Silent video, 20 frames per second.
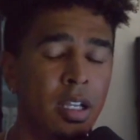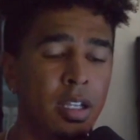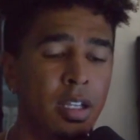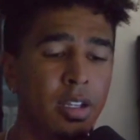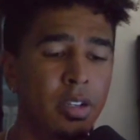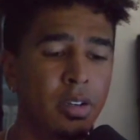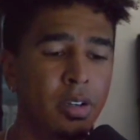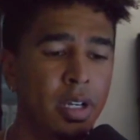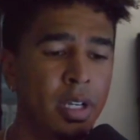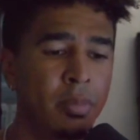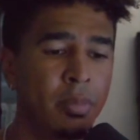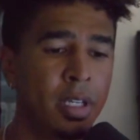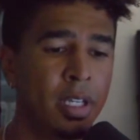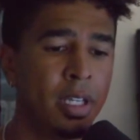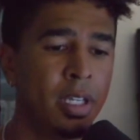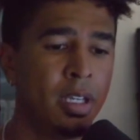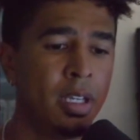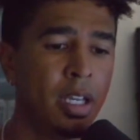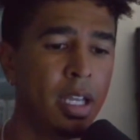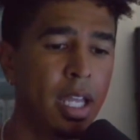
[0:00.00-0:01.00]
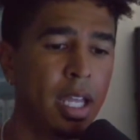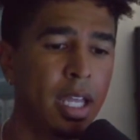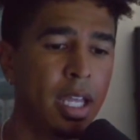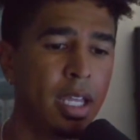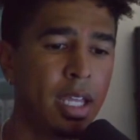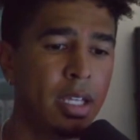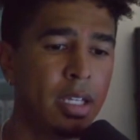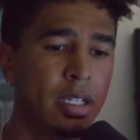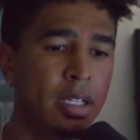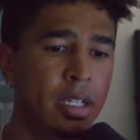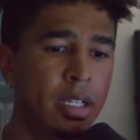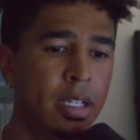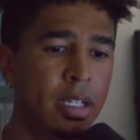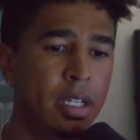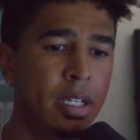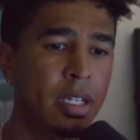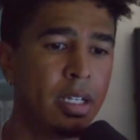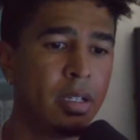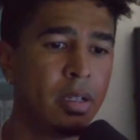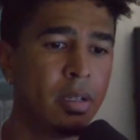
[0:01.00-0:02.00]
You know what I mean? And
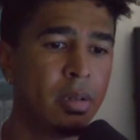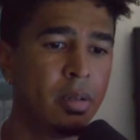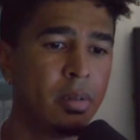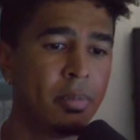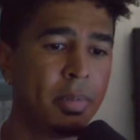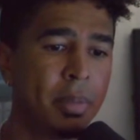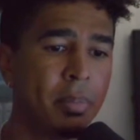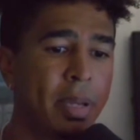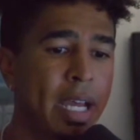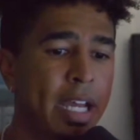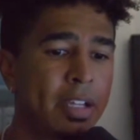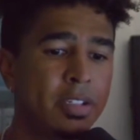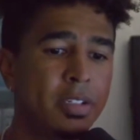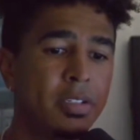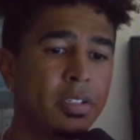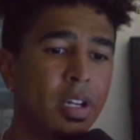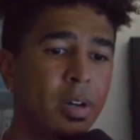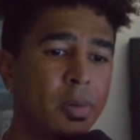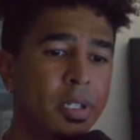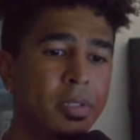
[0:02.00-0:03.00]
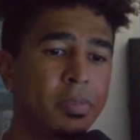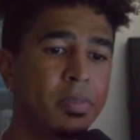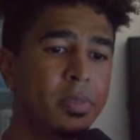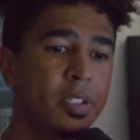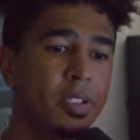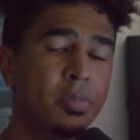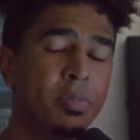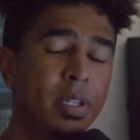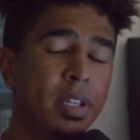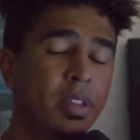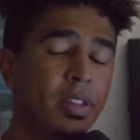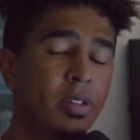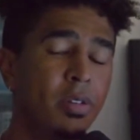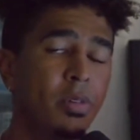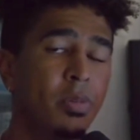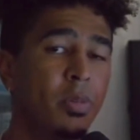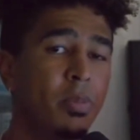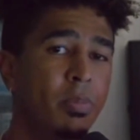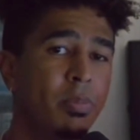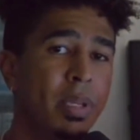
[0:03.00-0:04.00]
uh, my you passion's always, always just been
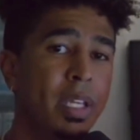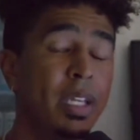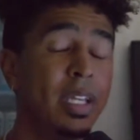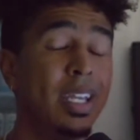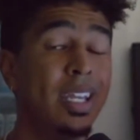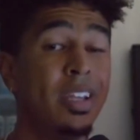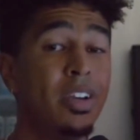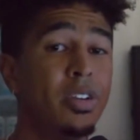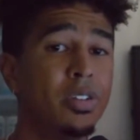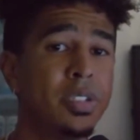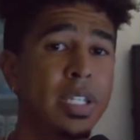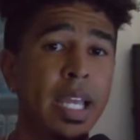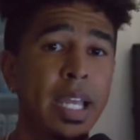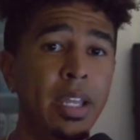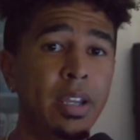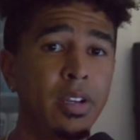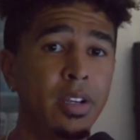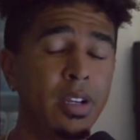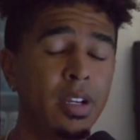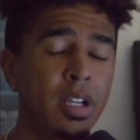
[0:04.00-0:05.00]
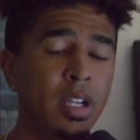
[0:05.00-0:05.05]
through being an entertainer.